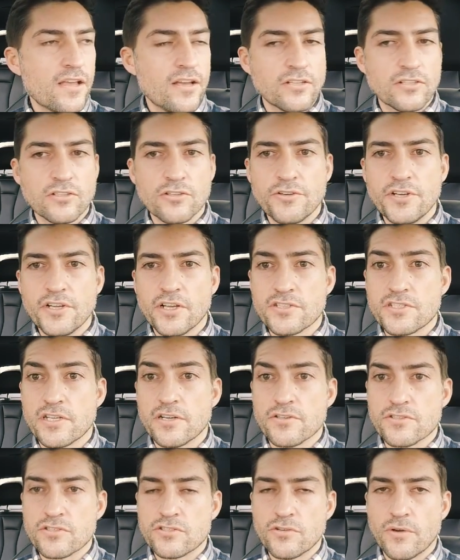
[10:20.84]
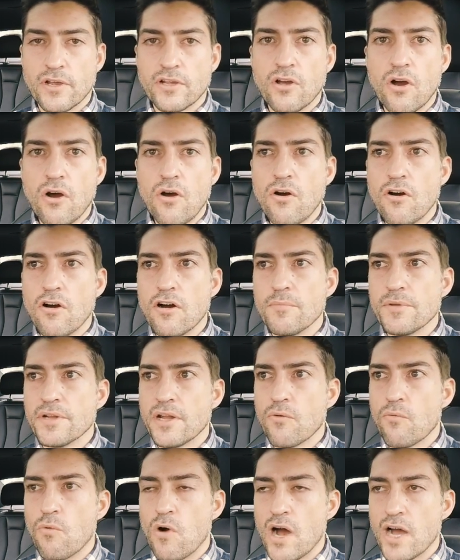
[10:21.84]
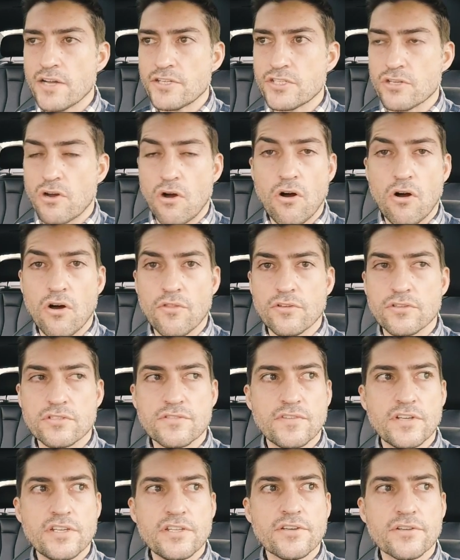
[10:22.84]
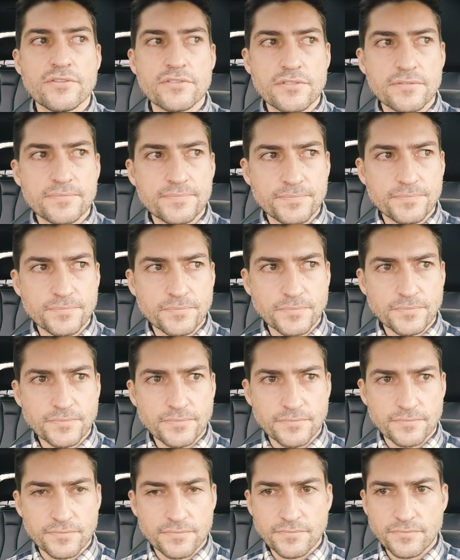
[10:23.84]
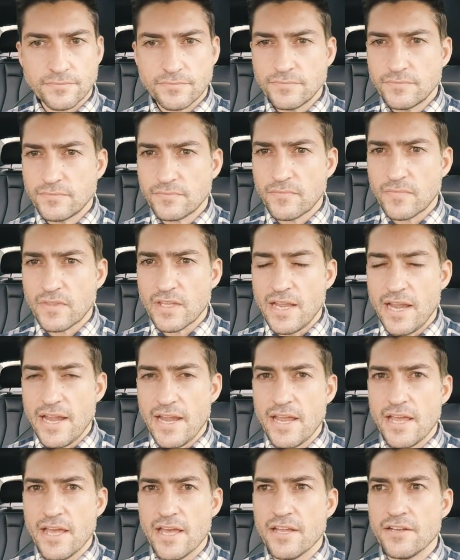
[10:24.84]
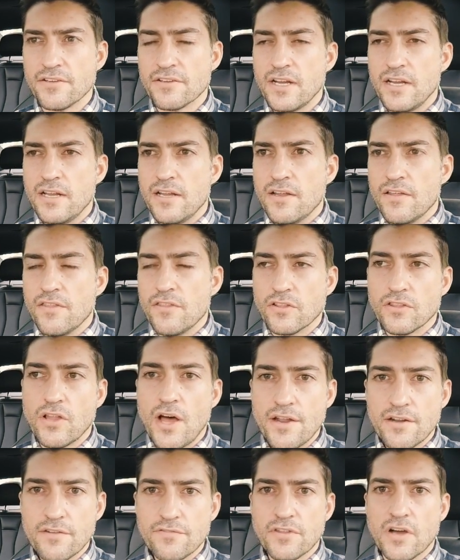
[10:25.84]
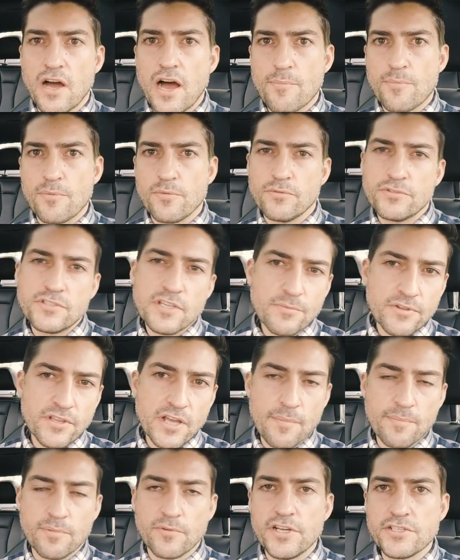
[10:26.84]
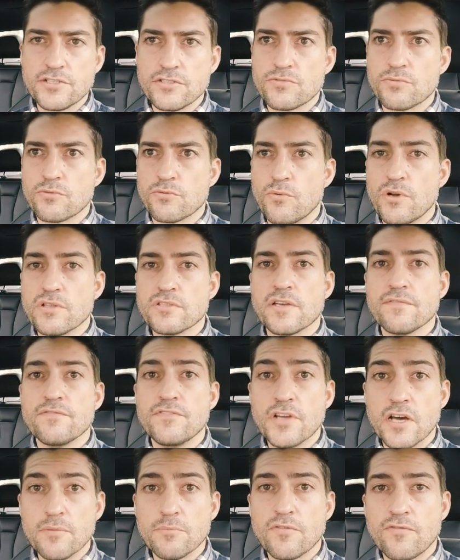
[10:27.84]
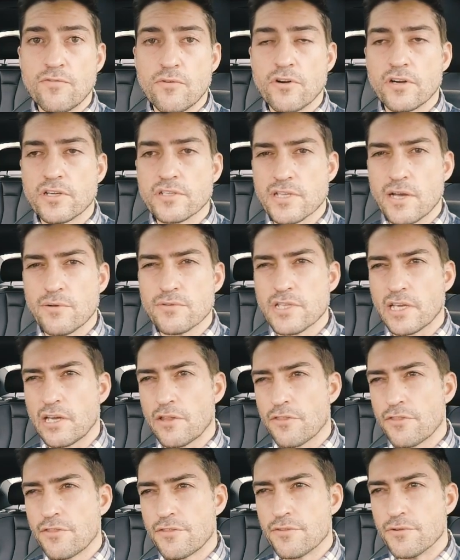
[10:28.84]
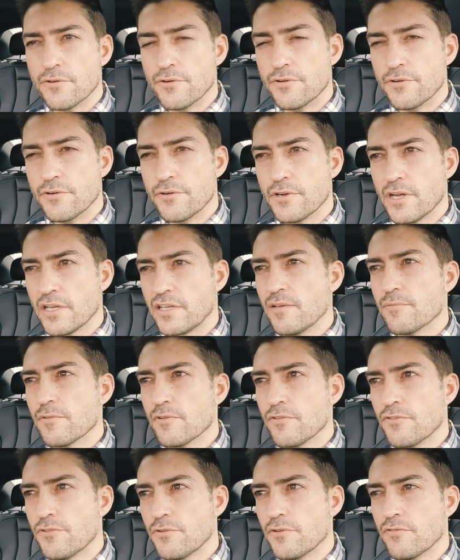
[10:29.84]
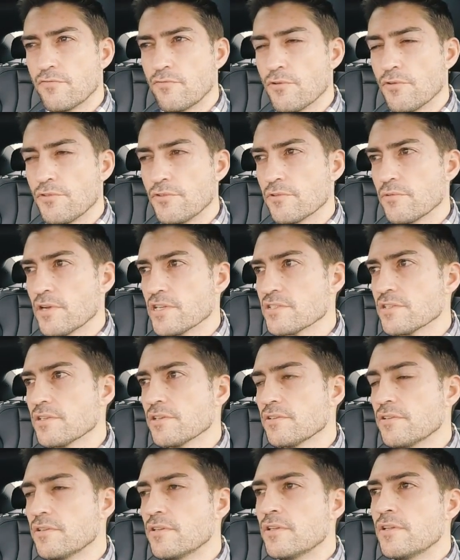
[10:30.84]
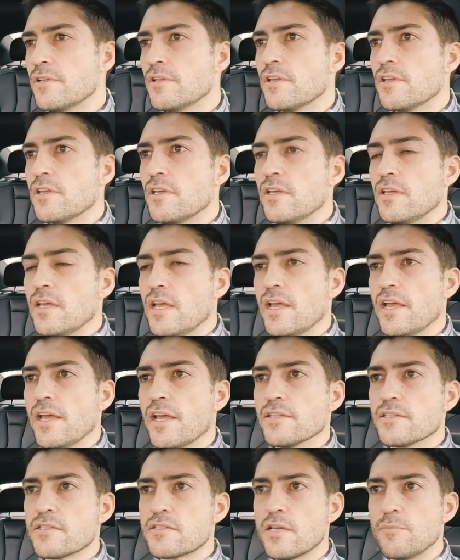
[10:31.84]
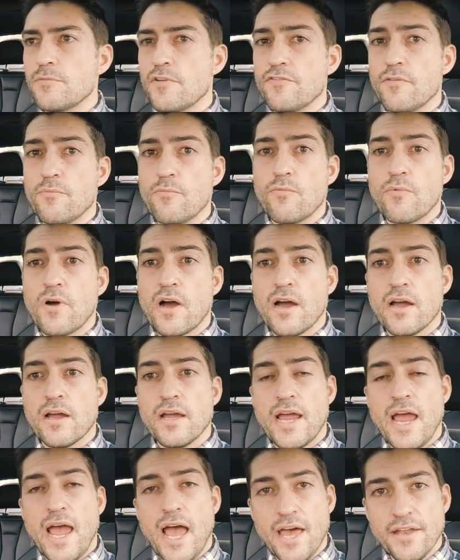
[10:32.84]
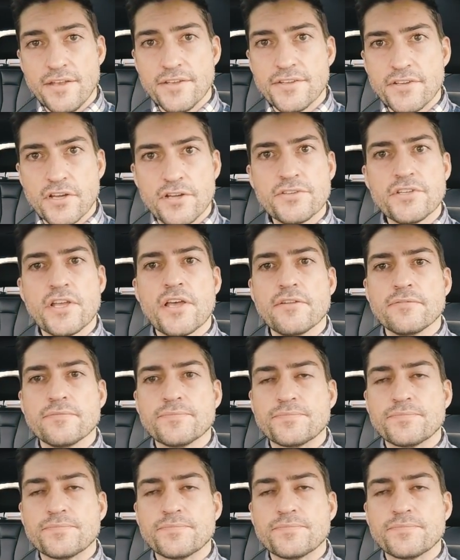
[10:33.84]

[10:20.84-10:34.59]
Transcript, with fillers: Learning on steroids. So I go home and I watch all those videos. And a lot of the op well, some of the operations were ones I've done before because I was like a third, I can't remember, third or fourth year resident. And some of them I hadn't done yet.